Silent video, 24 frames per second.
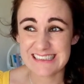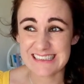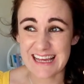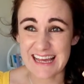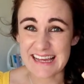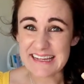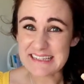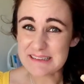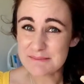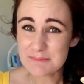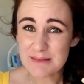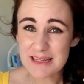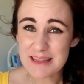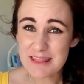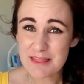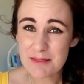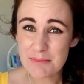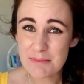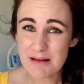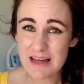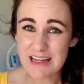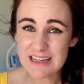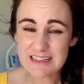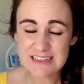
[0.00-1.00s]

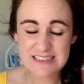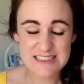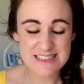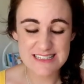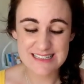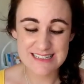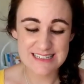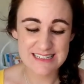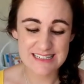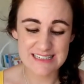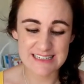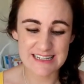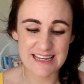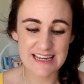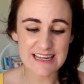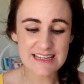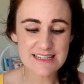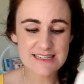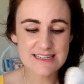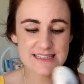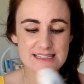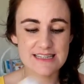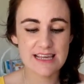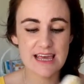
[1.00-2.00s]
8-month mark, just at a
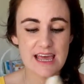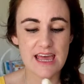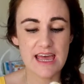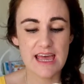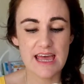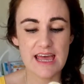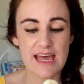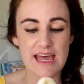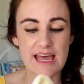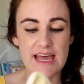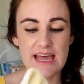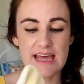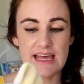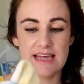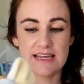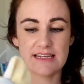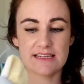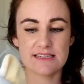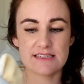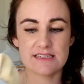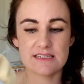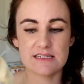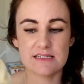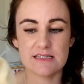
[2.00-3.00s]
guess,
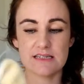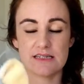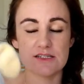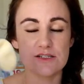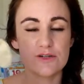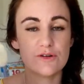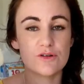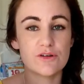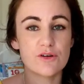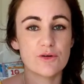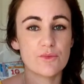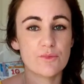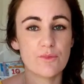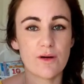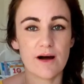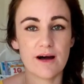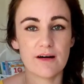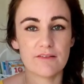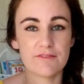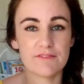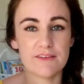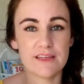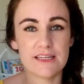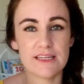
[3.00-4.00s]
and it took a
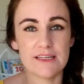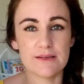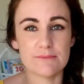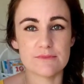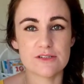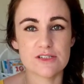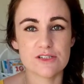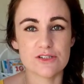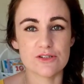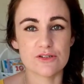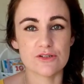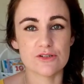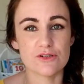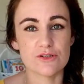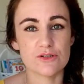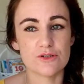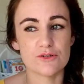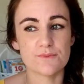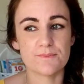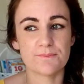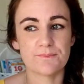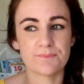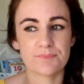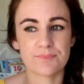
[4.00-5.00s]
while for him
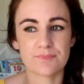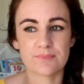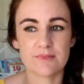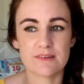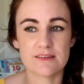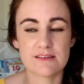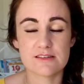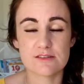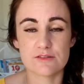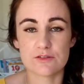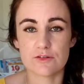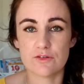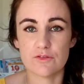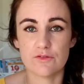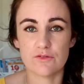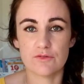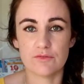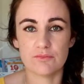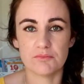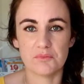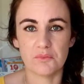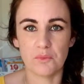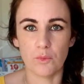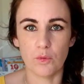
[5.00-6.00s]
to sort of
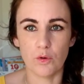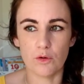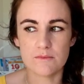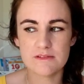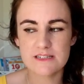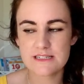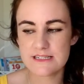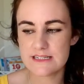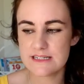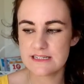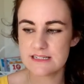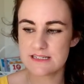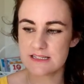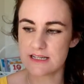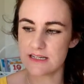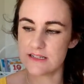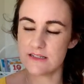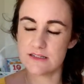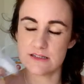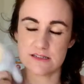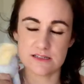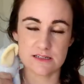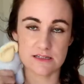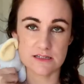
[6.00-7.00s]
warm to this. I
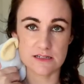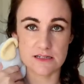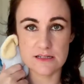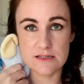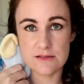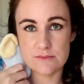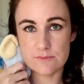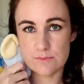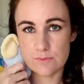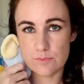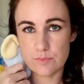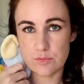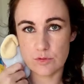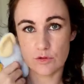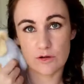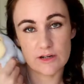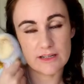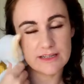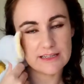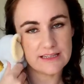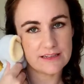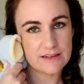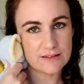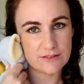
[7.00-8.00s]
used to put
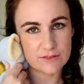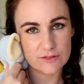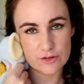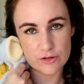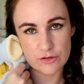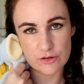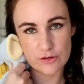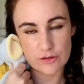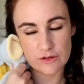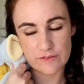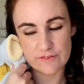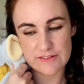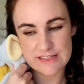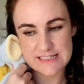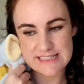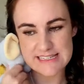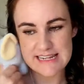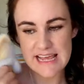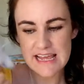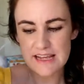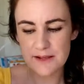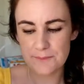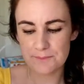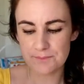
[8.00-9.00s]
it in on the crook of his
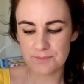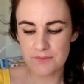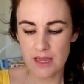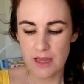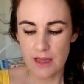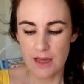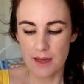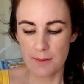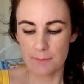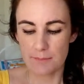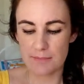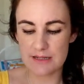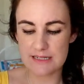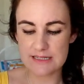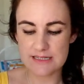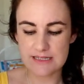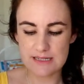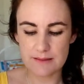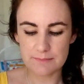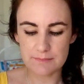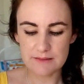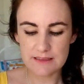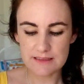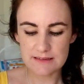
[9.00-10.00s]
neck, but
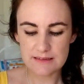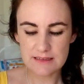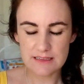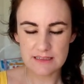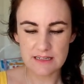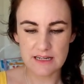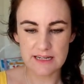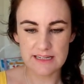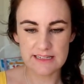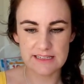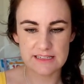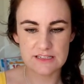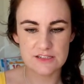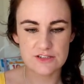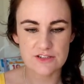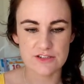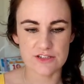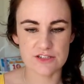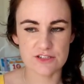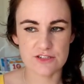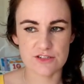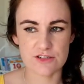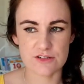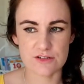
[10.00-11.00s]
something that I
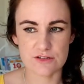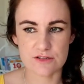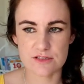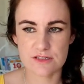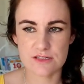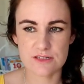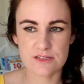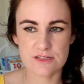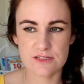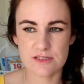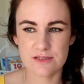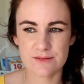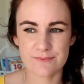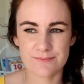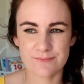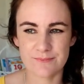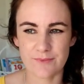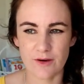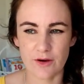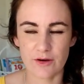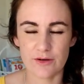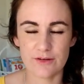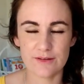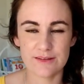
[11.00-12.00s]
introduced
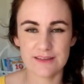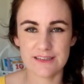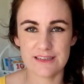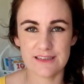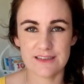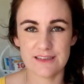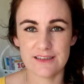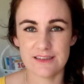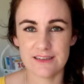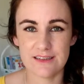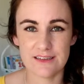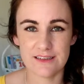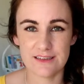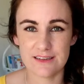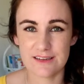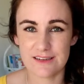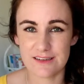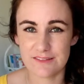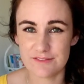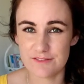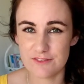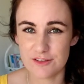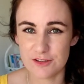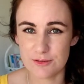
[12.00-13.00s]
only
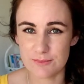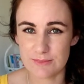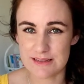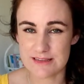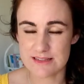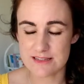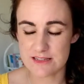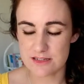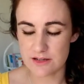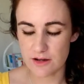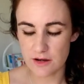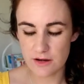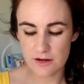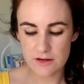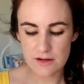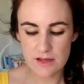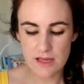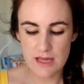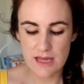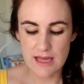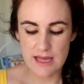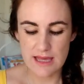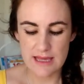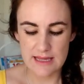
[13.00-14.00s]
a few months ago
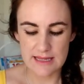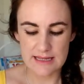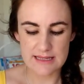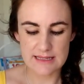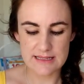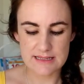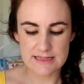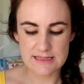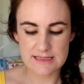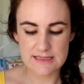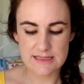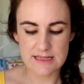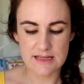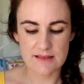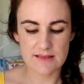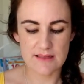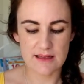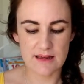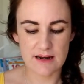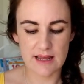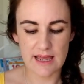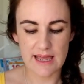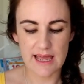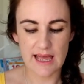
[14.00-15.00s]
is
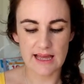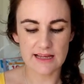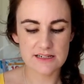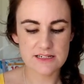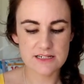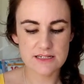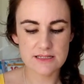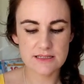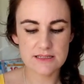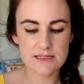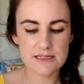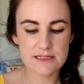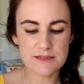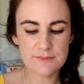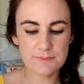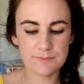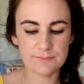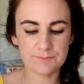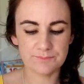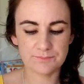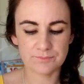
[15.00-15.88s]
that I actually